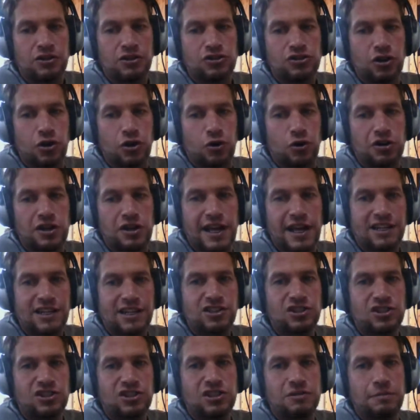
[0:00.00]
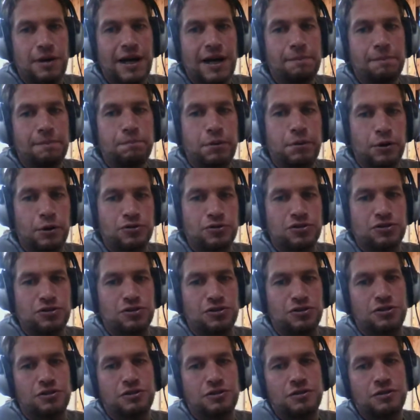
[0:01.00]
So next to my
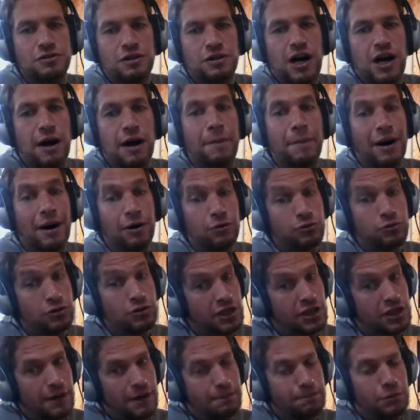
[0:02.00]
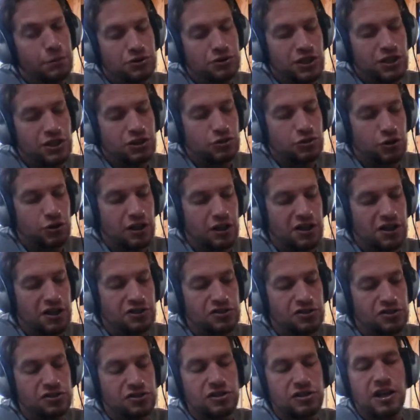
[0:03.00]
poster about composting
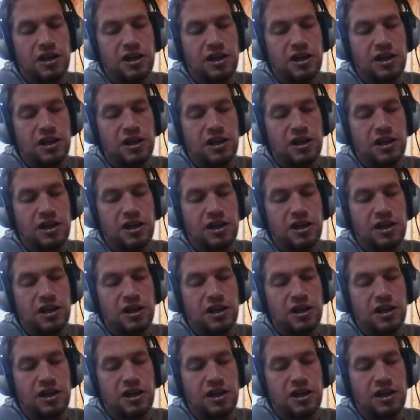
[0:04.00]
toilets,